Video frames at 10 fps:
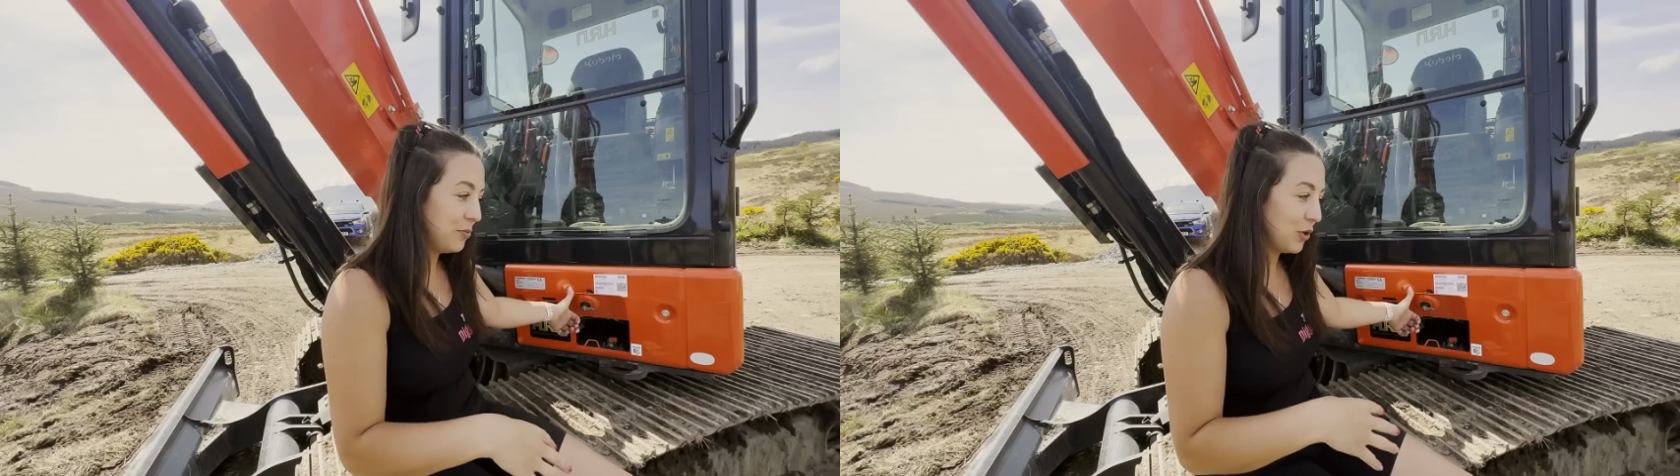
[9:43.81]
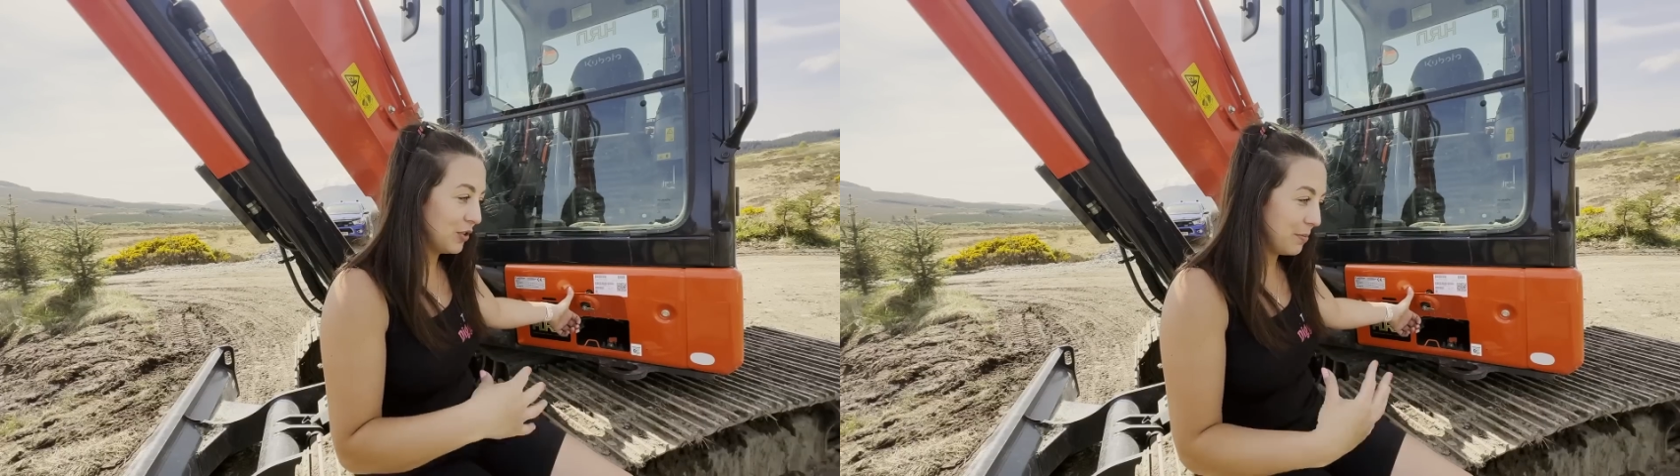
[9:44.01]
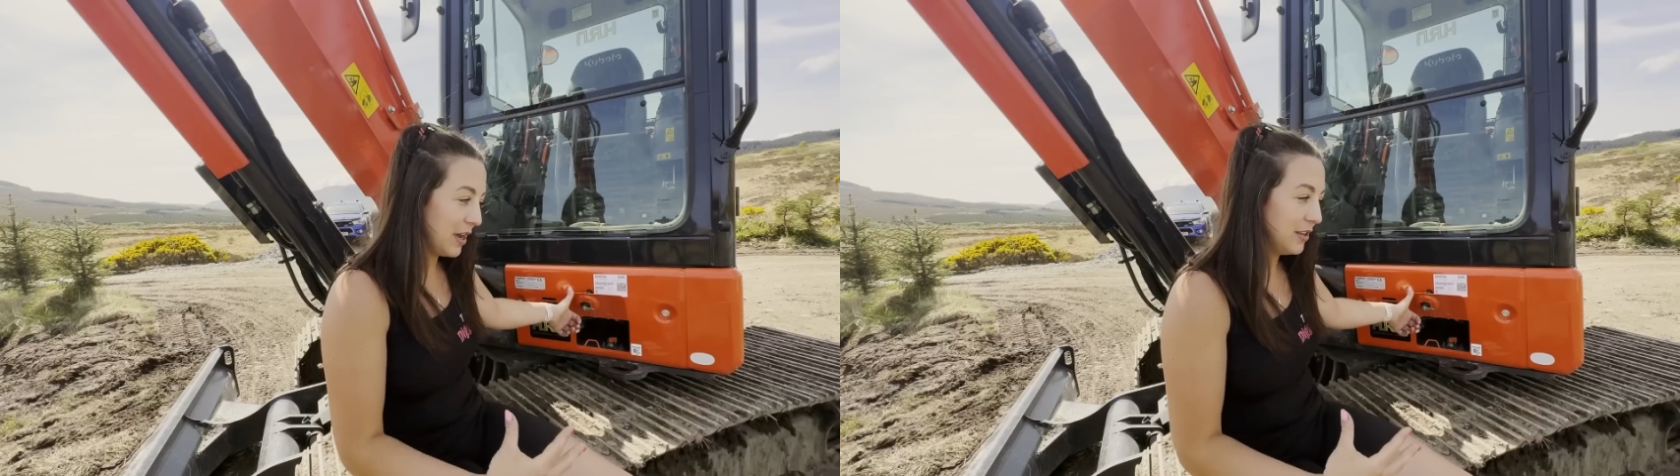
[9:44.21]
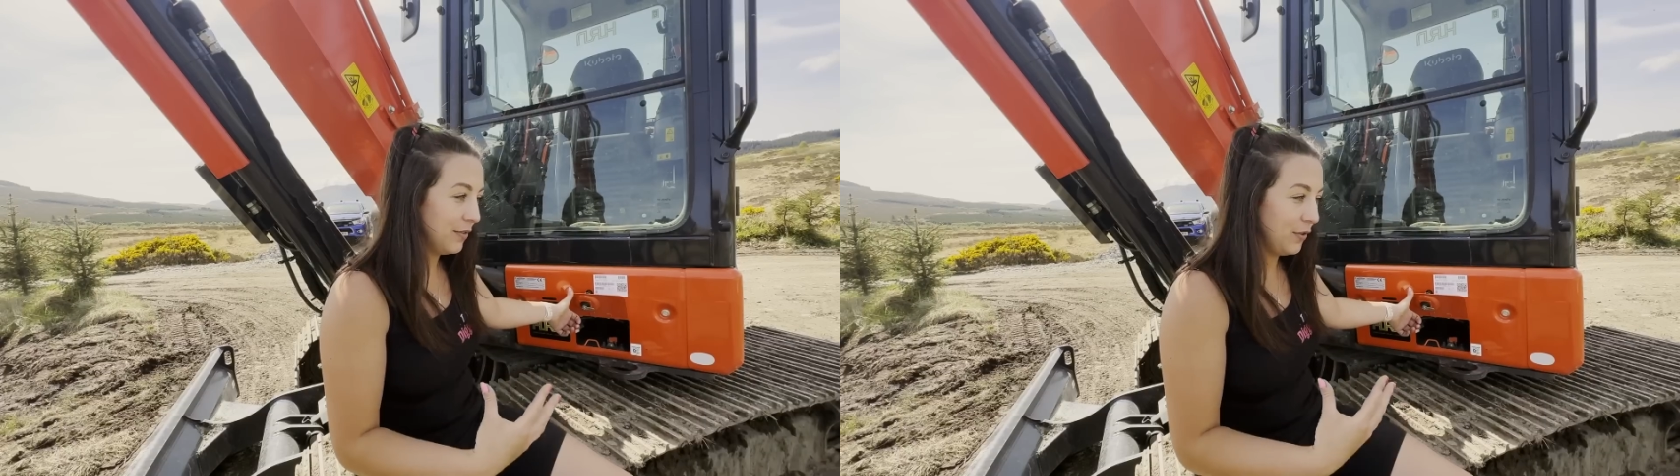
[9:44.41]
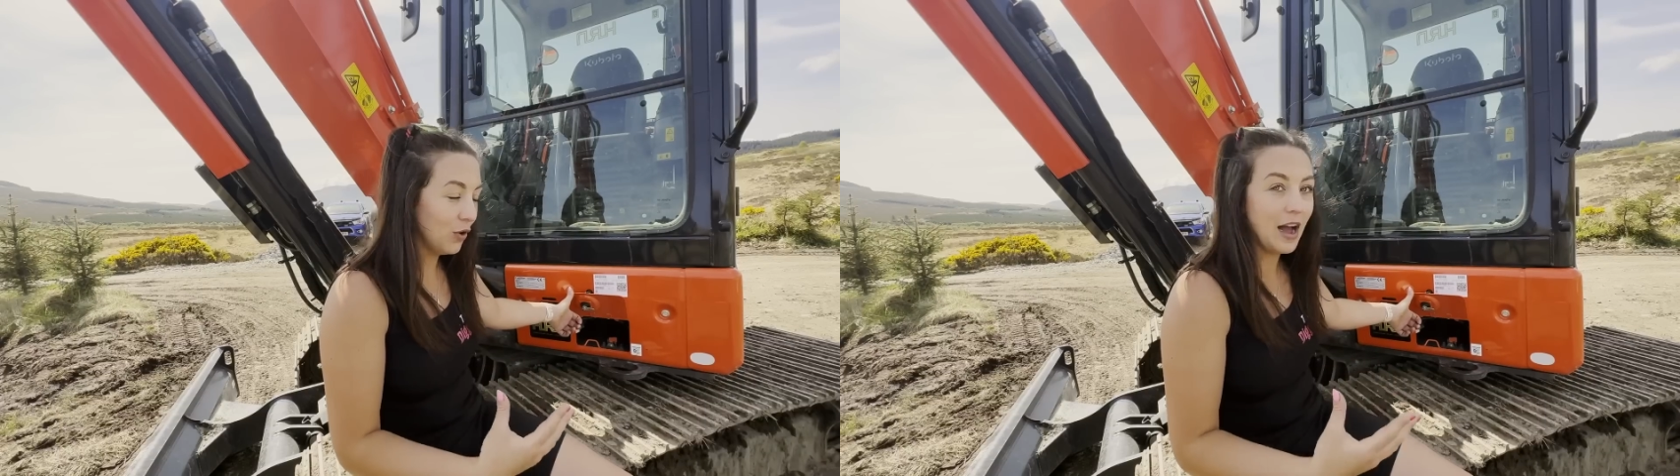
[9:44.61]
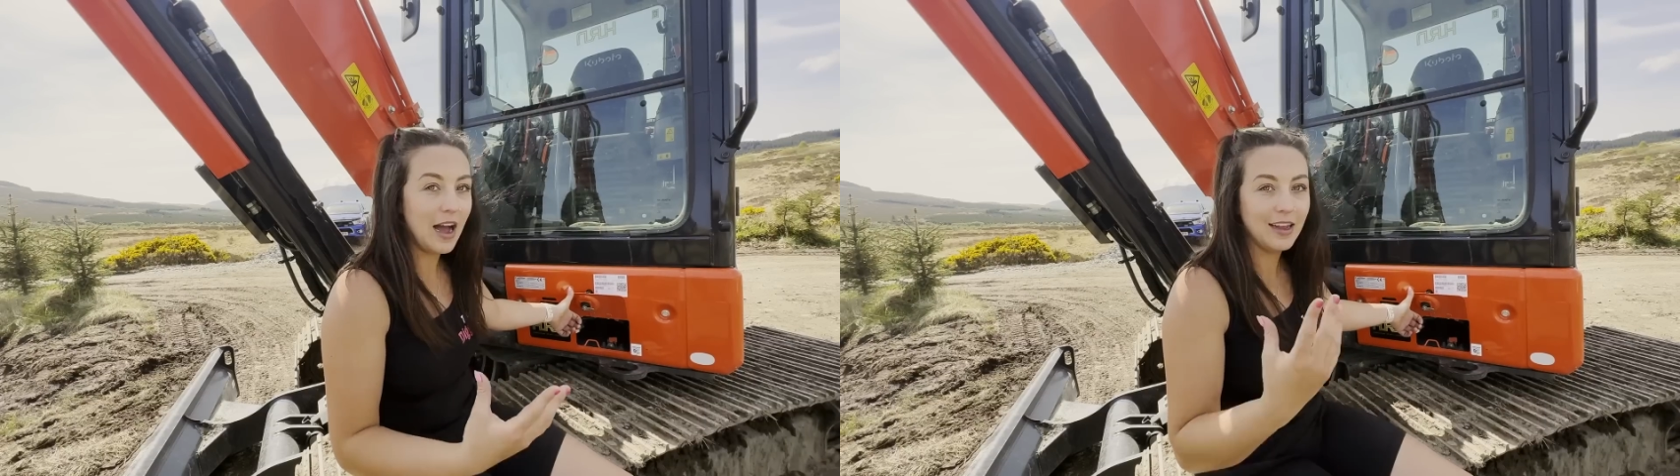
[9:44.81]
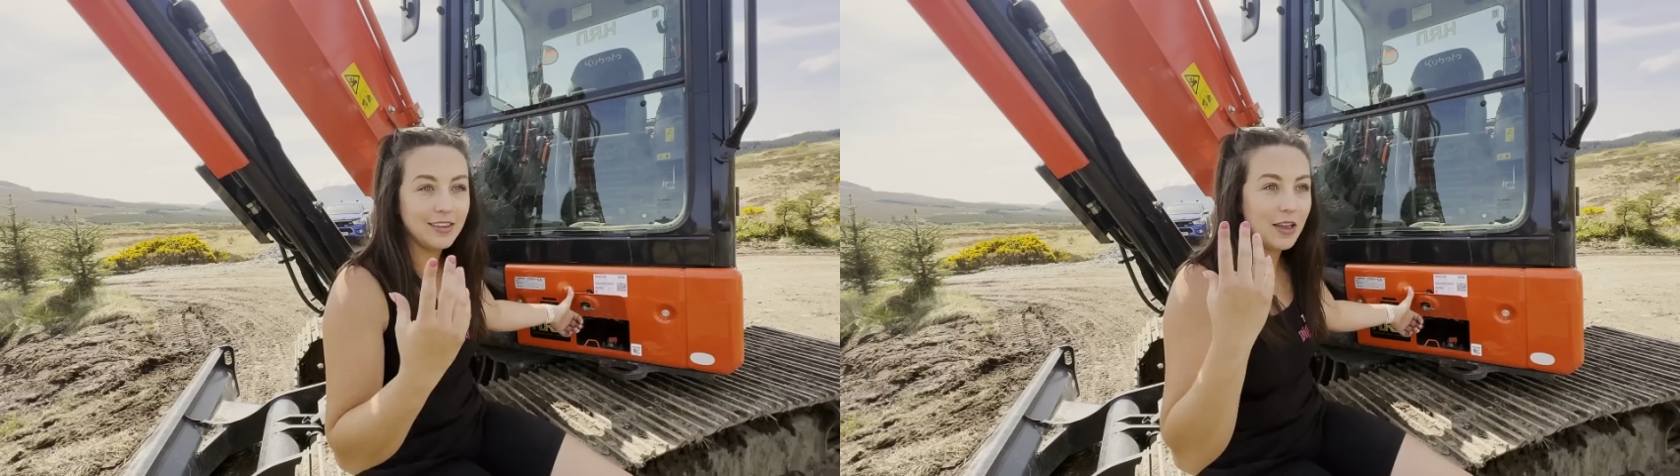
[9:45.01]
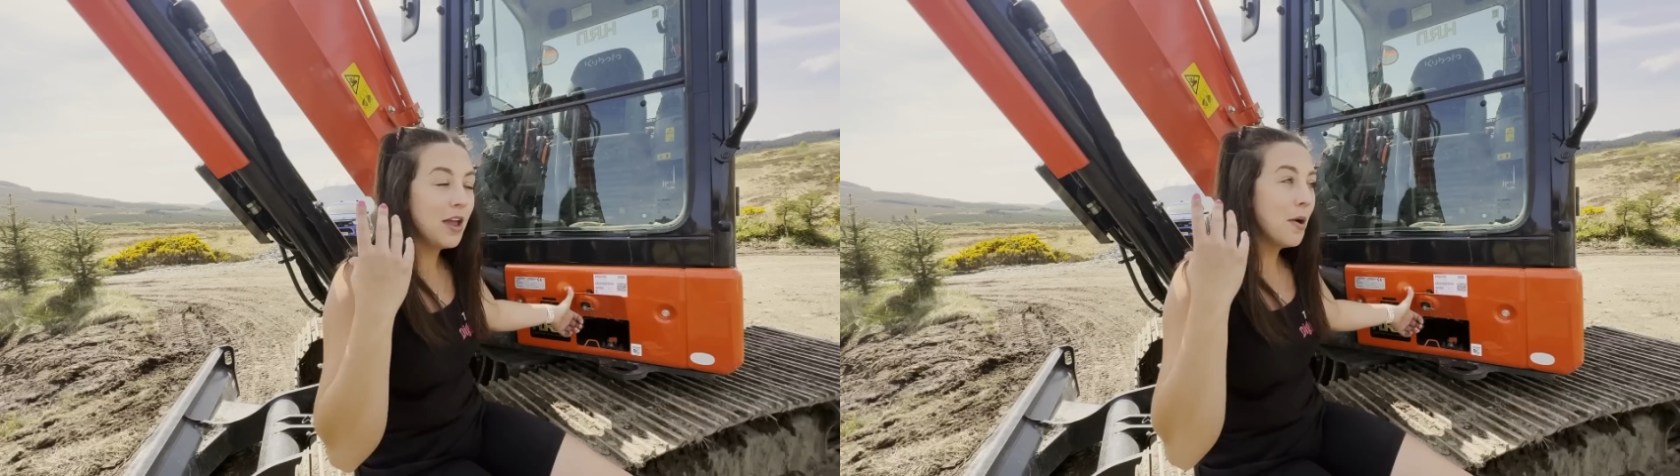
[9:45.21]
because the price of fuel has